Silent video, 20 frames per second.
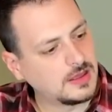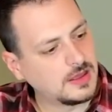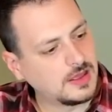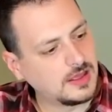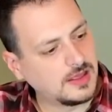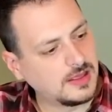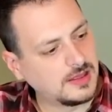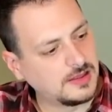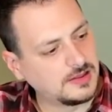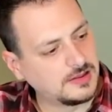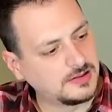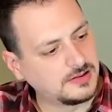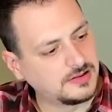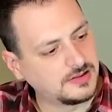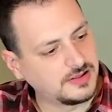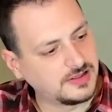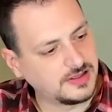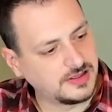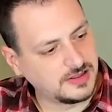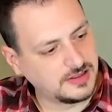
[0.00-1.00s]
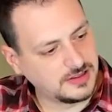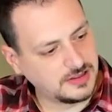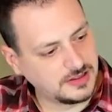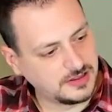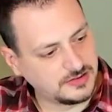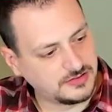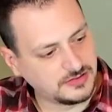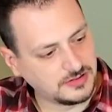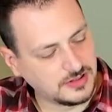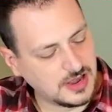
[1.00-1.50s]
and
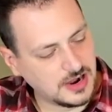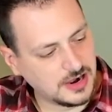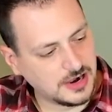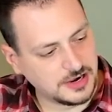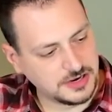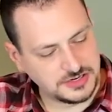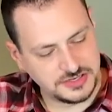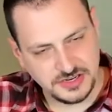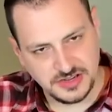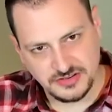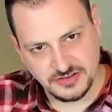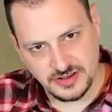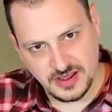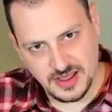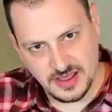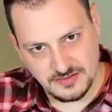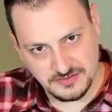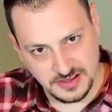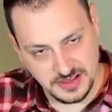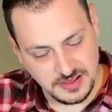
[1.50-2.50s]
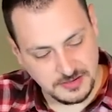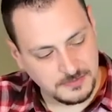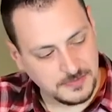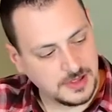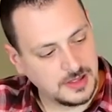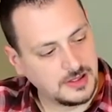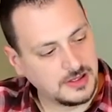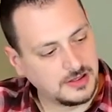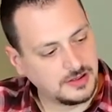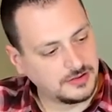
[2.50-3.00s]
it's large, it's heavy,
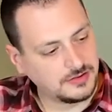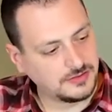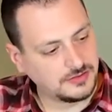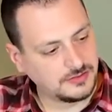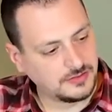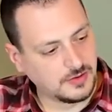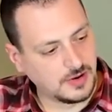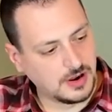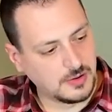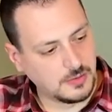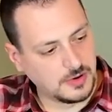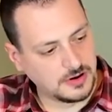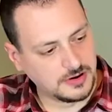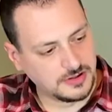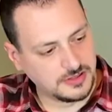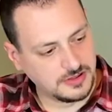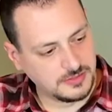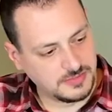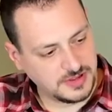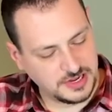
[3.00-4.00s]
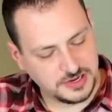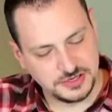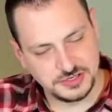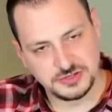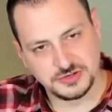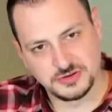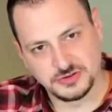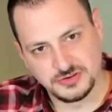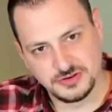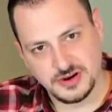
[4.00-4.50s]
so I wanted the biggest
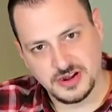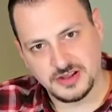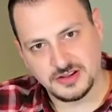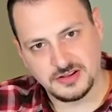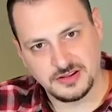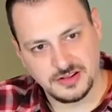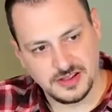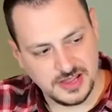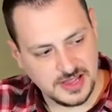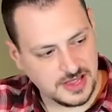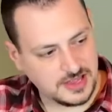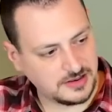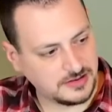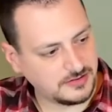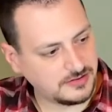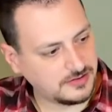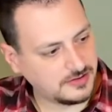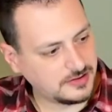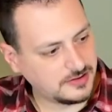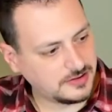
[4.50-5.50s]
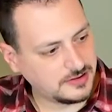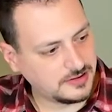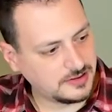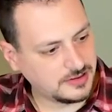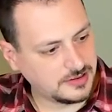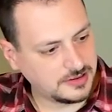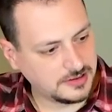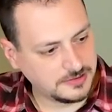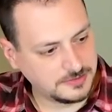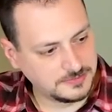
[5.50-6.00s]
shoulder I could get,
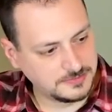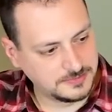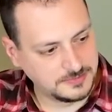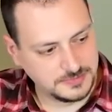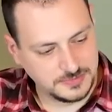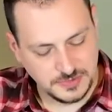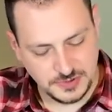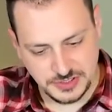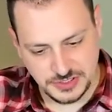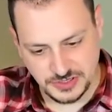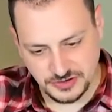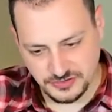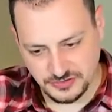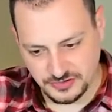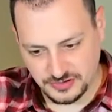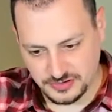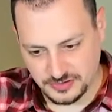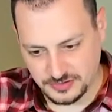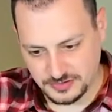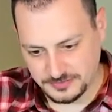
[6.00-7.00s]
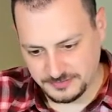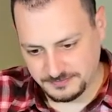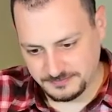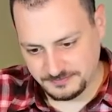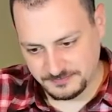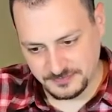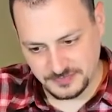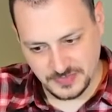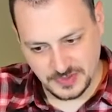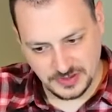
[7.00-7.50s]
just
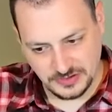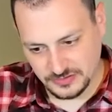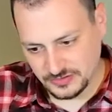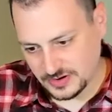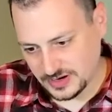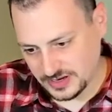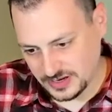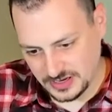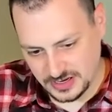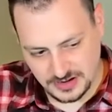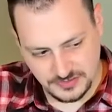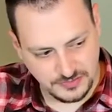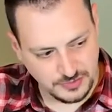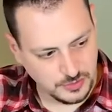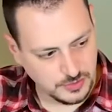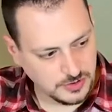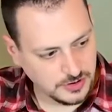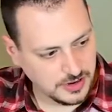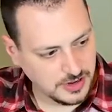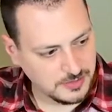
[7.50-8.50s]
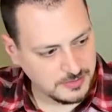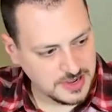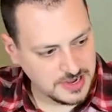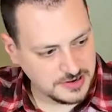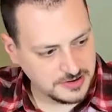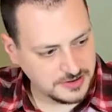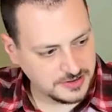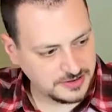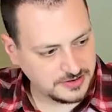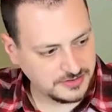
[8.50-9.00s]
so I didn't have to worry
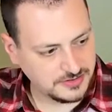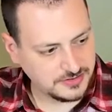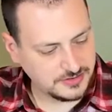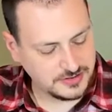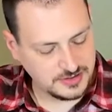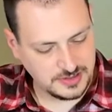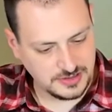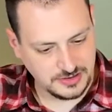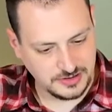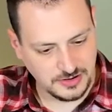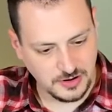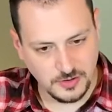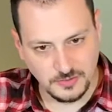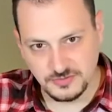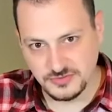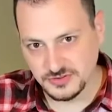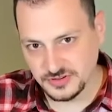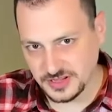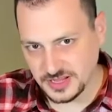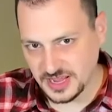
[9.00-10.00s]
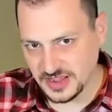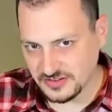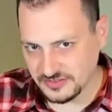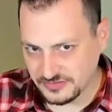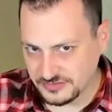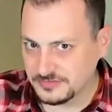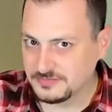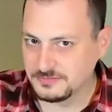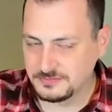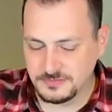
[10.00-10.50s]
about it and hopefully
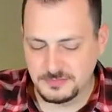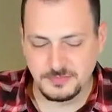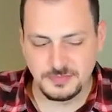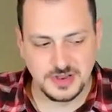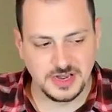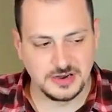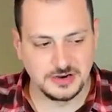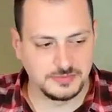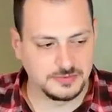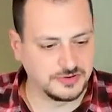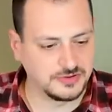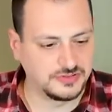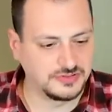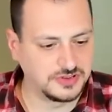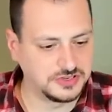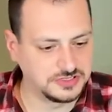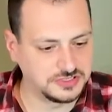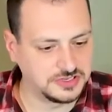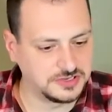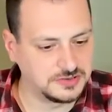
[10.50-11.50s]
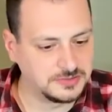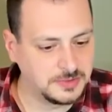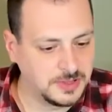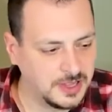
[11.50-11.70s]
have better precision.